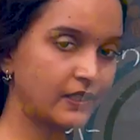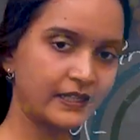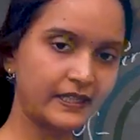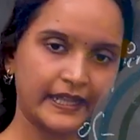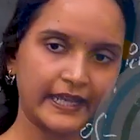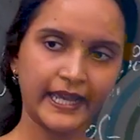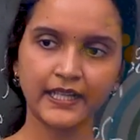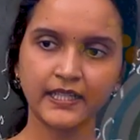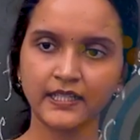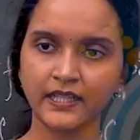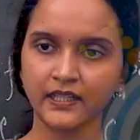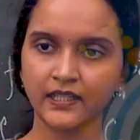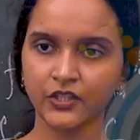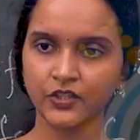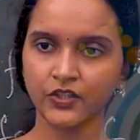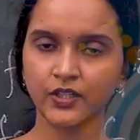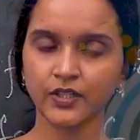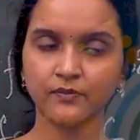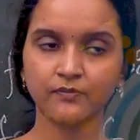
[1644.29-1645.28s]
takes
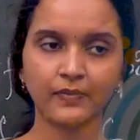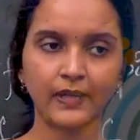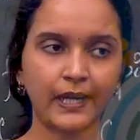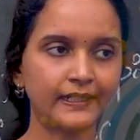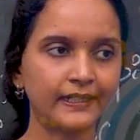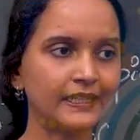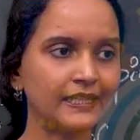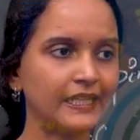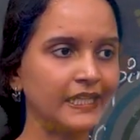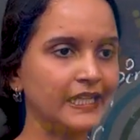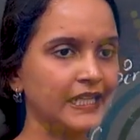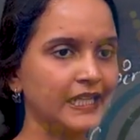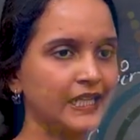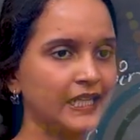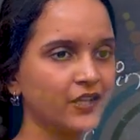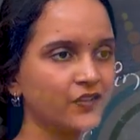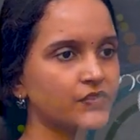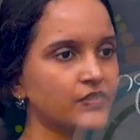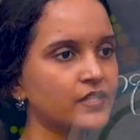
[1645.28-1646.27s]
energy and it
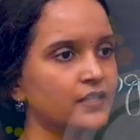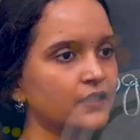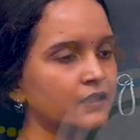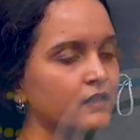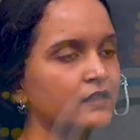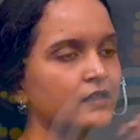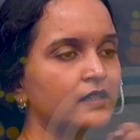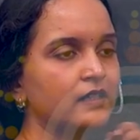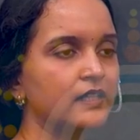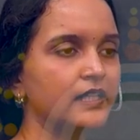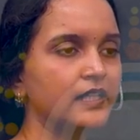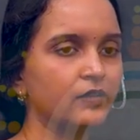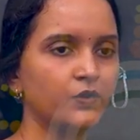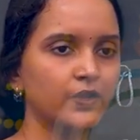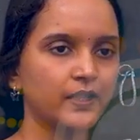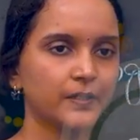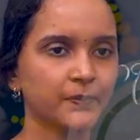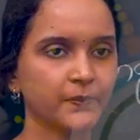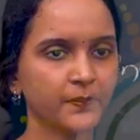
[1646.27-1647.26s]
leaves the liquid.